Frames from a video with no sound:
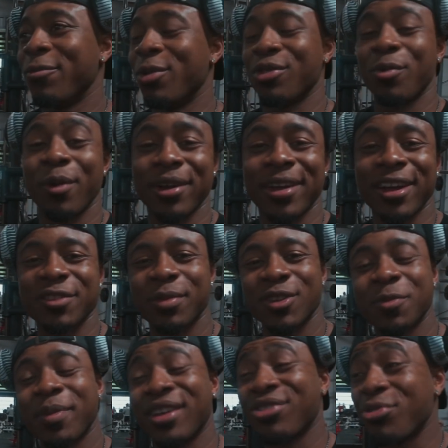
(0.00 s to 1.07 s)
well, the workout's
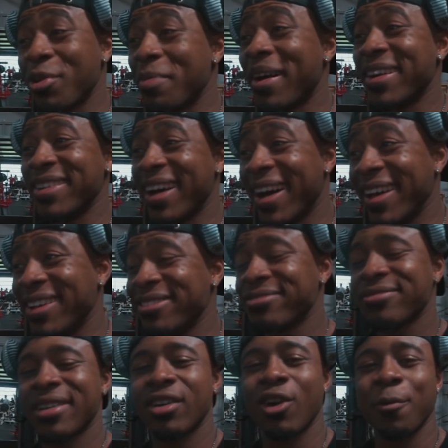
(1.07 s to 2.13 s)
supposed to be a
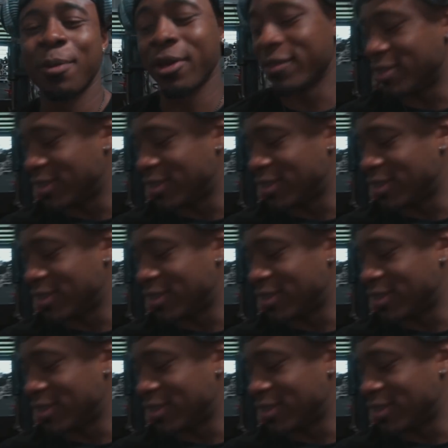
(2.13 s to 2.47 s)
3x9 at RP of